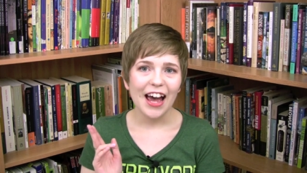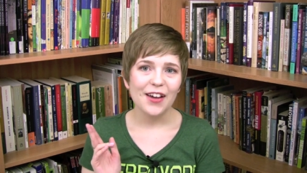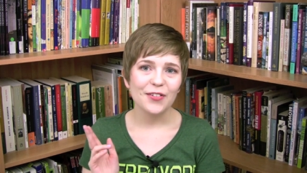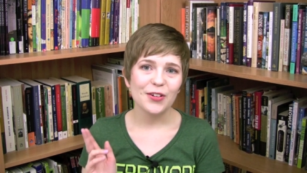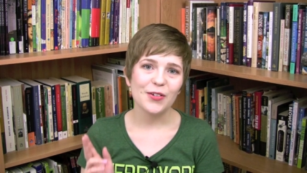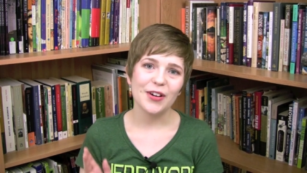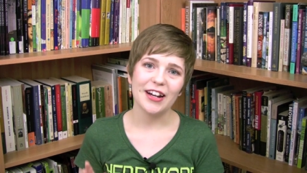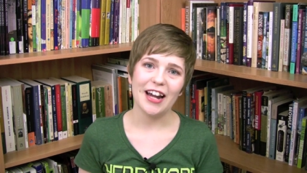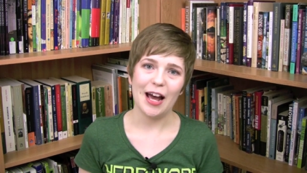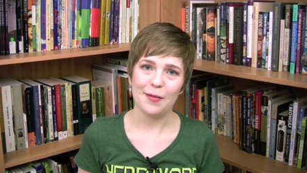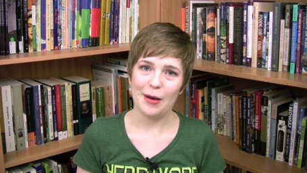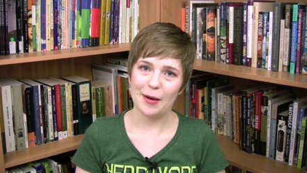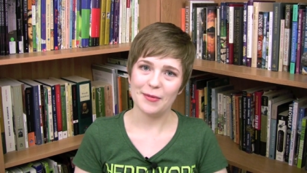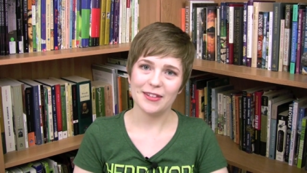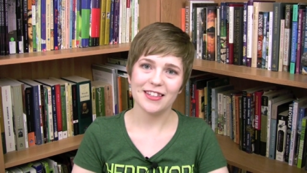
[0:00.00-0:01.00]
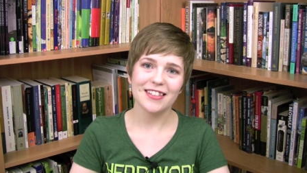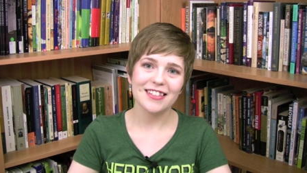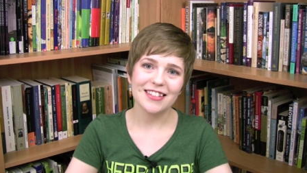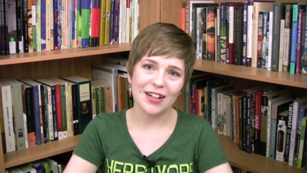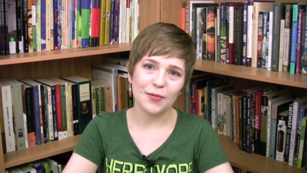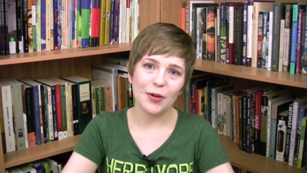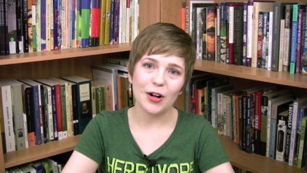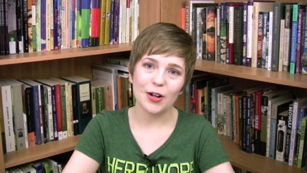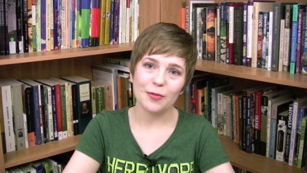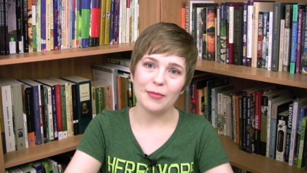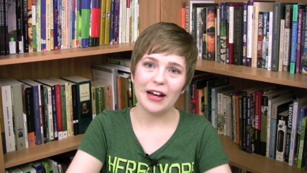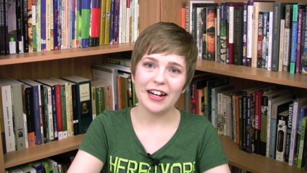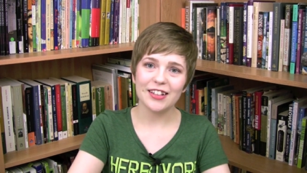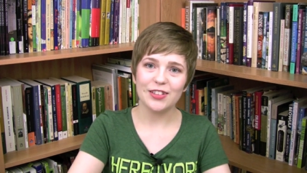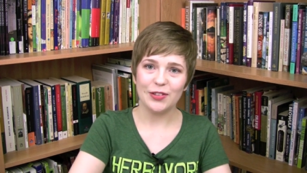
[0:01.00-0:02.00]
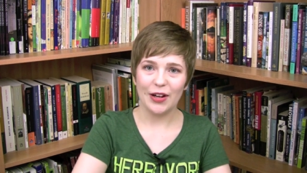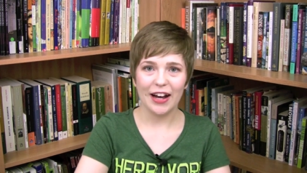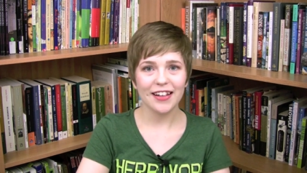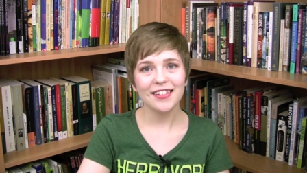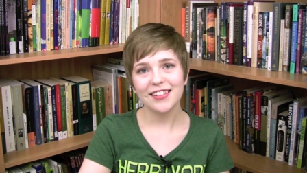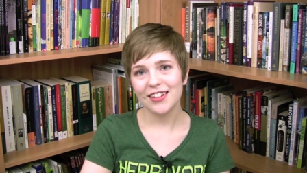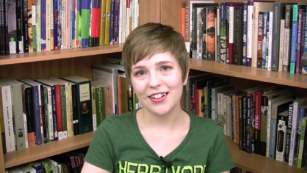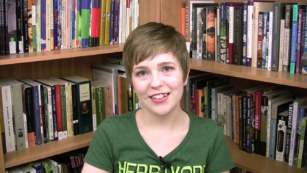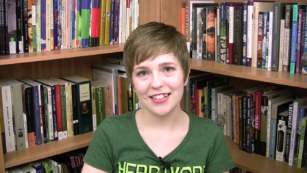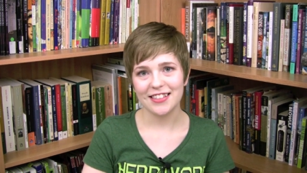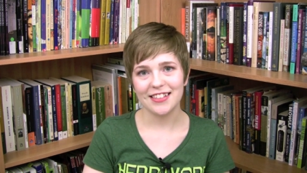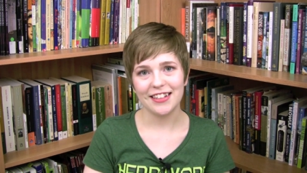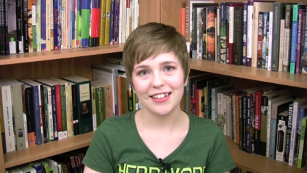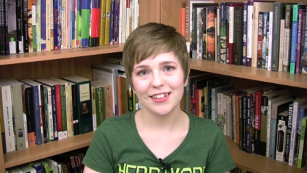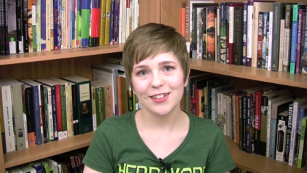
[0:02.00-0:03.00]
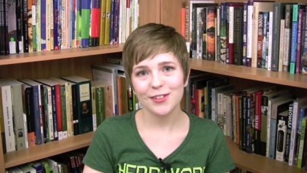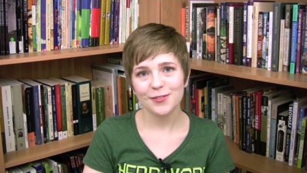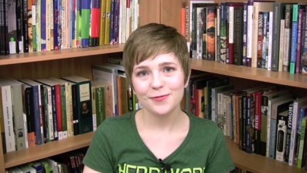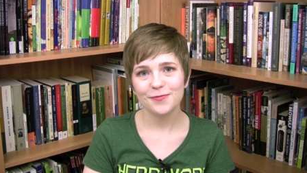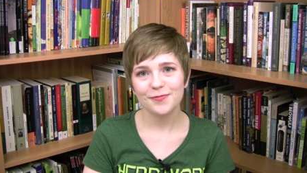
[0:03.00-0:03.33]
everyone, I'm Amythest, and welcome back to Ask an Autistic.